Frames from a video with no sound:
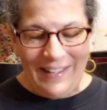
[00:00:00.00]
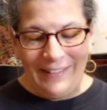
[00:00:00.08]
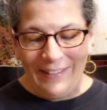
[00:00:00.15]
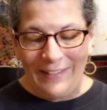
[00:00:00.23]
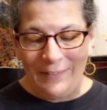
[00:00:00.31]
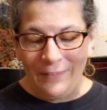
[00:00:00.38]

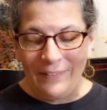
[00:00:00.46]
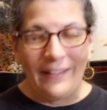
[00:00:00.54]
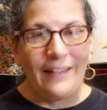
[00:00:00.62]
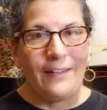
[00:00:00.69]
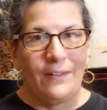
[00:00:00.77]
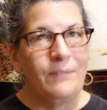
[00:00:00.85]
like
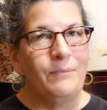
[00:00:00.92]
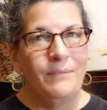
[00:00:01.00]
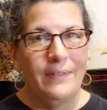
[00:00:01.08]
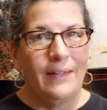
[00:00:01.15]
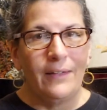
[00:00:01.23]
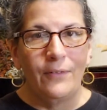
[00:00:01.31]
I
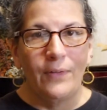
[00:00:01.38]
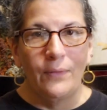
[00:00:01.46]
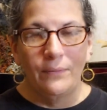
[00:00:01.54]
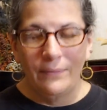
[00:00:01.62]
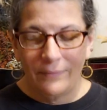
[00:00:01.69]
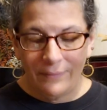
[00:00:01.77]
don't
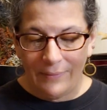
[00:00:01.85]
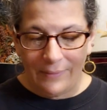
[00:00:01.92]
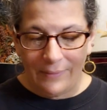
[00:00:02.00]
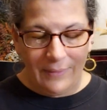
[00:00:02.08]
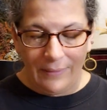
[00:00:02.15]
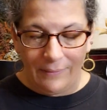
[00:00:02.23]
know,
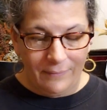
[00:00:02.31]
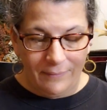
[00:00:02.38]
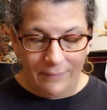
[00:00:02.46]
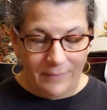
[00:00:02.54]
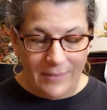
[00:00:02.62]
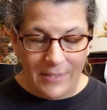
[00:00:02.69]
a
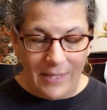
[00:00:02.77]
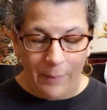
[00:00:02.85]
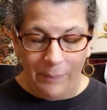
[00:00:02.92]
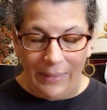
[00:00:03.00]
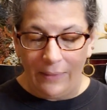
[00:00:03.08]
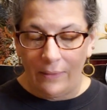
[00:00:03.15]

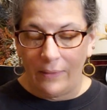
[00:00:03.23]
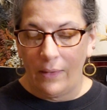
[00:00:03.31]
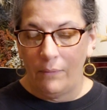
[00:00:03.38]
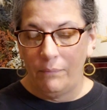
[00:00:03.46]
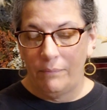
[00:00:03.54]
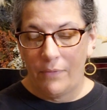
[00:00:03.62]
stampede had
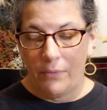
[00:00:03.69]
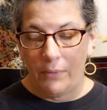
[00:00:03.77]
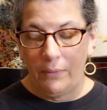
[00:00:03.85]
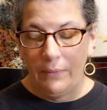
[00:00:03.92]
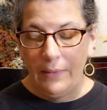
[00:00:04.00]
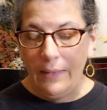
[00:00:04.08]
come
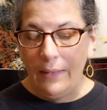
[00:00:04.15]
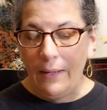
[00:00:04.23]
through.